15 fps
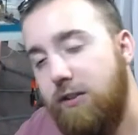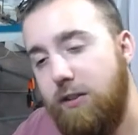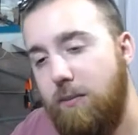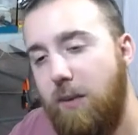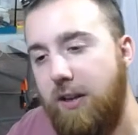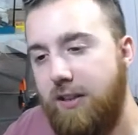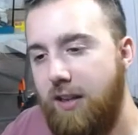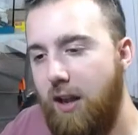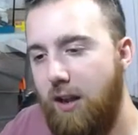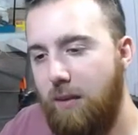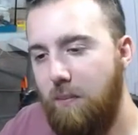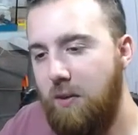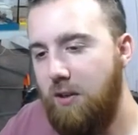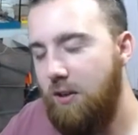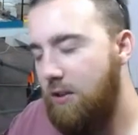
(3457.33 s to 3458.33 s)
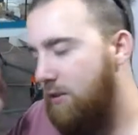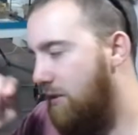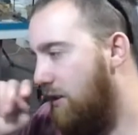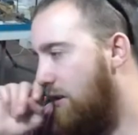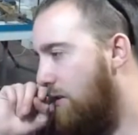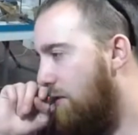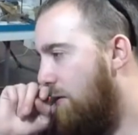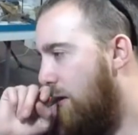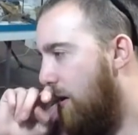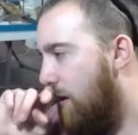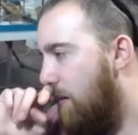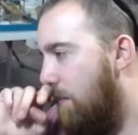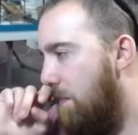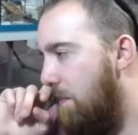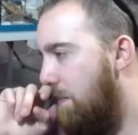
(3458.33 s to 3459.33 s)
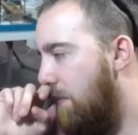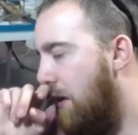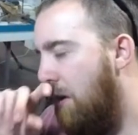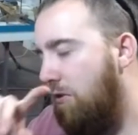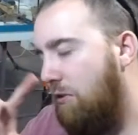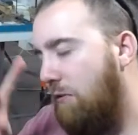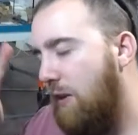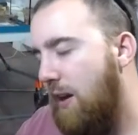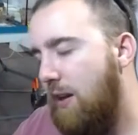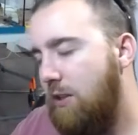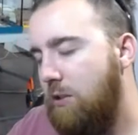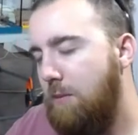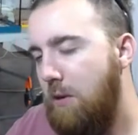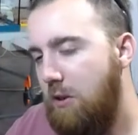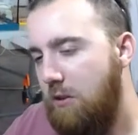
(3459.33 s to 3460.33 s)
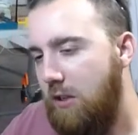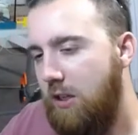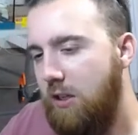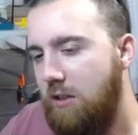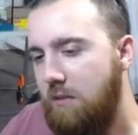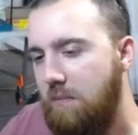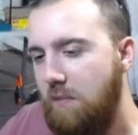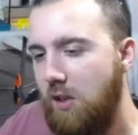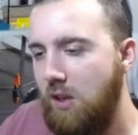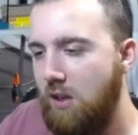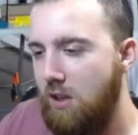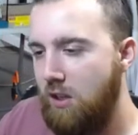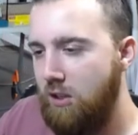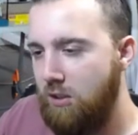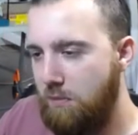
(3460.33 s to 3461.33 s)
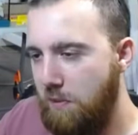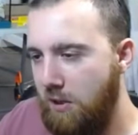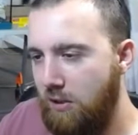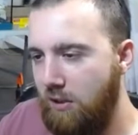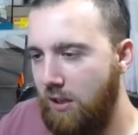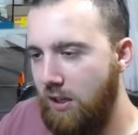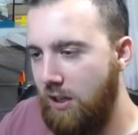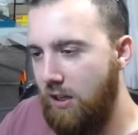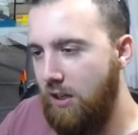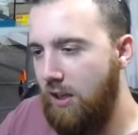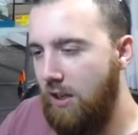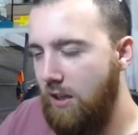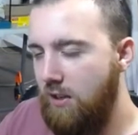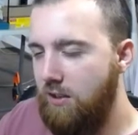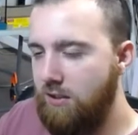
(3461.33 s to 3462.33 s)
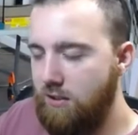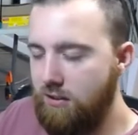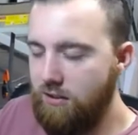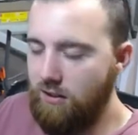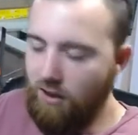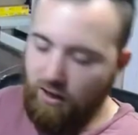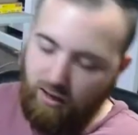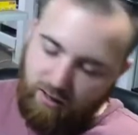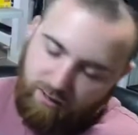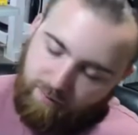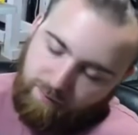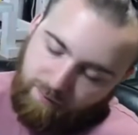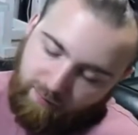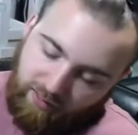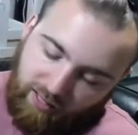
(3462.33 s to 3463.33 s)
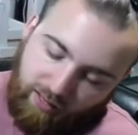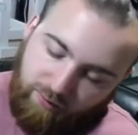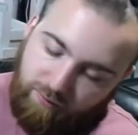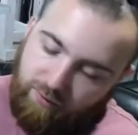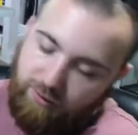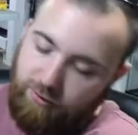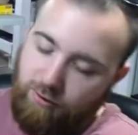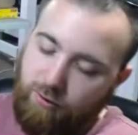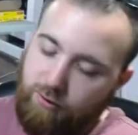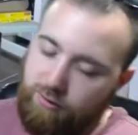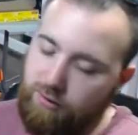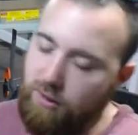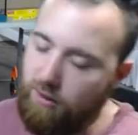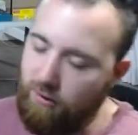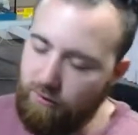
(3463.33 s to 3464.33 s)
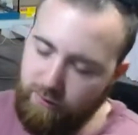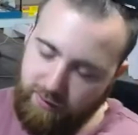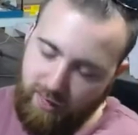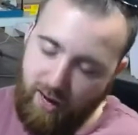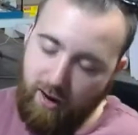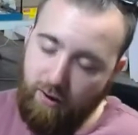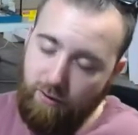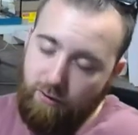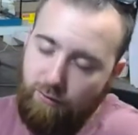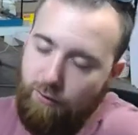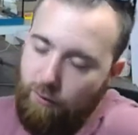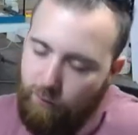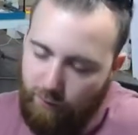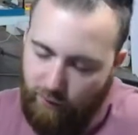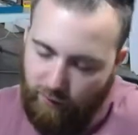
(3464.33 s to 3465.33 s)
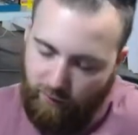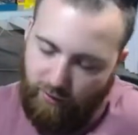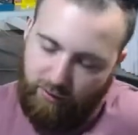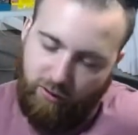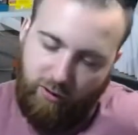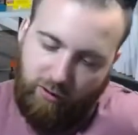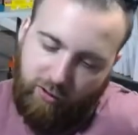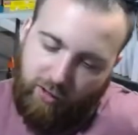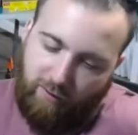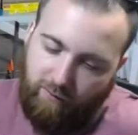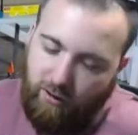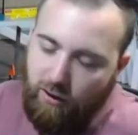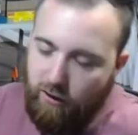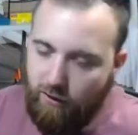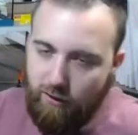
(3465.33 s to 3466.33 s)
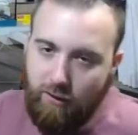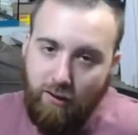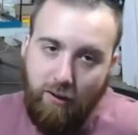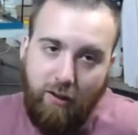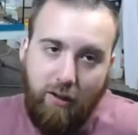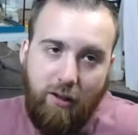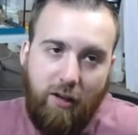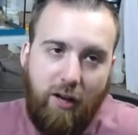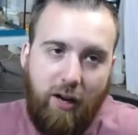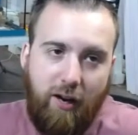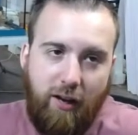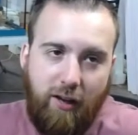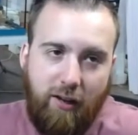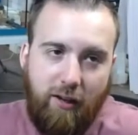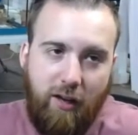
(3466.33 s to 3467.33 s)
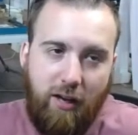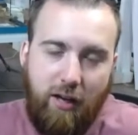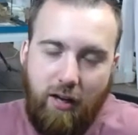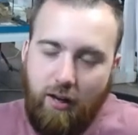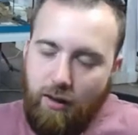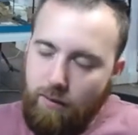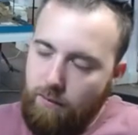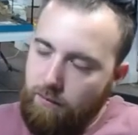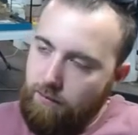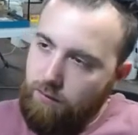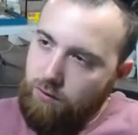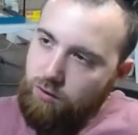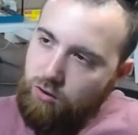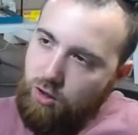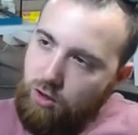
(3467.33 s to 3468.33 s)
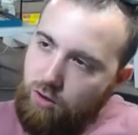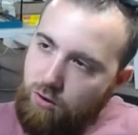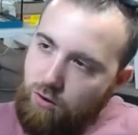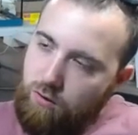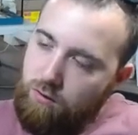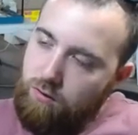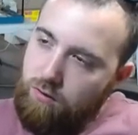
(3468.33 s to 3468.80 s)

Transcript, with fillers: by Tank because of um, it was feeding Spirulina. Spirulina is um, the end result of Cyano from the research that I've done on it. Um, so